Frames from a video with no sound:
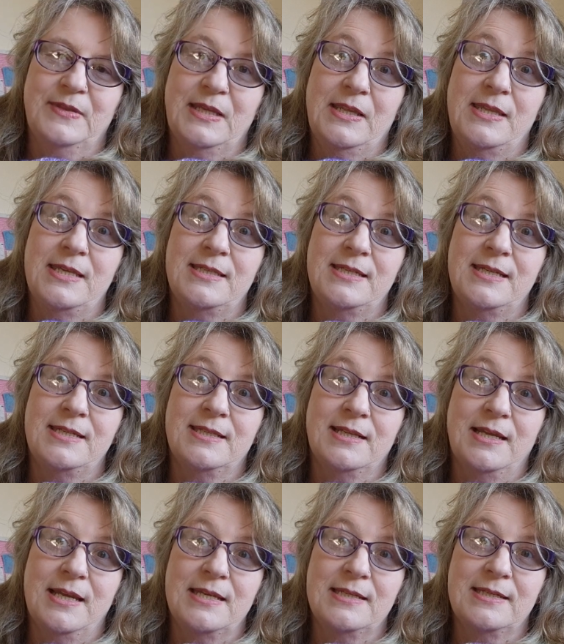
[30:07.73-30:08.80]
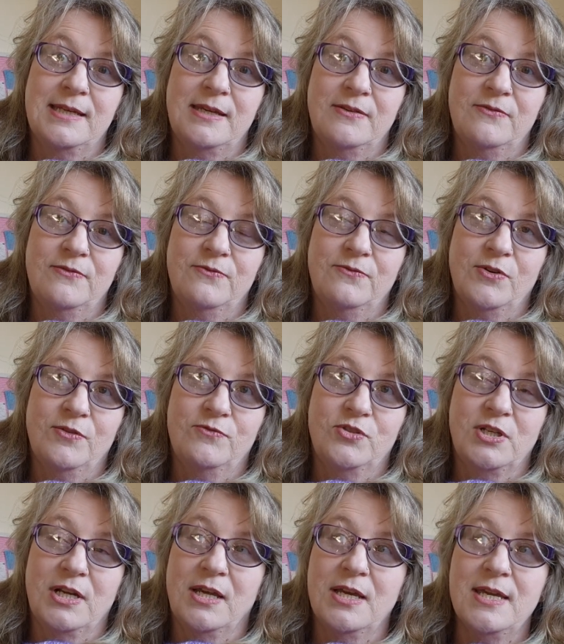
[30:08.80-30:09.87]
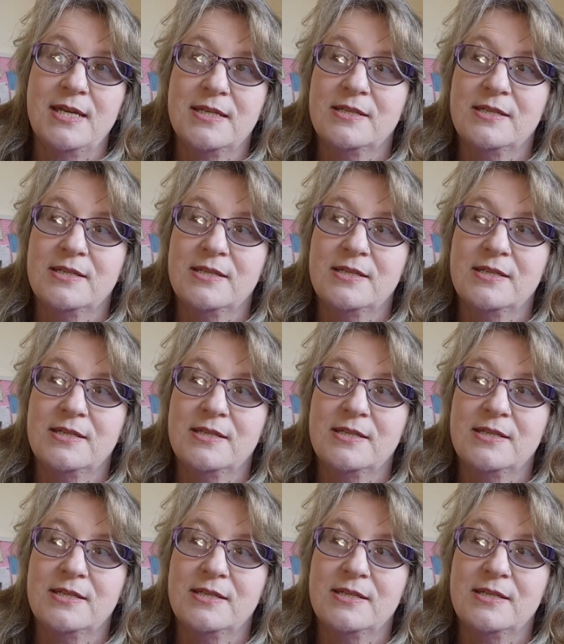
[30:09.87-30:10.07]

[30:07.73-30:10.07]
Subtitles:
this is the last day of July,